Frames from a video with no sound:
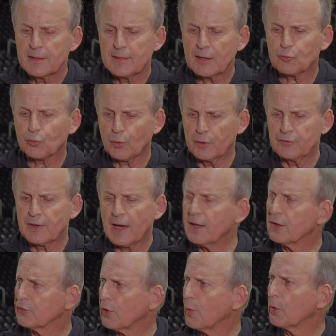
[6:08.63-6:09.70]
that's where he's
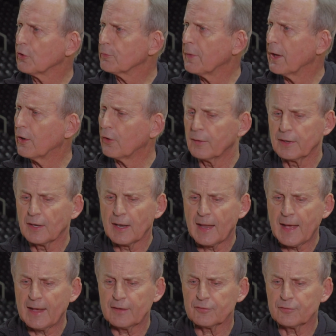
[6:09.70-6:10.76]
gotten so much better in the
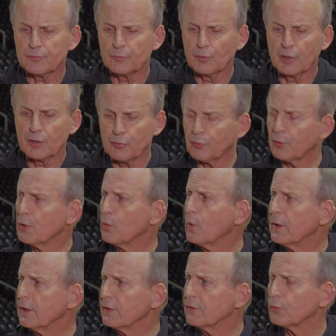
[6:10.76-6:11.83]
last really three
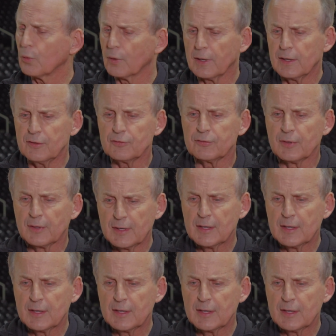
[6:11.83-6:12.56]
weeks, where he's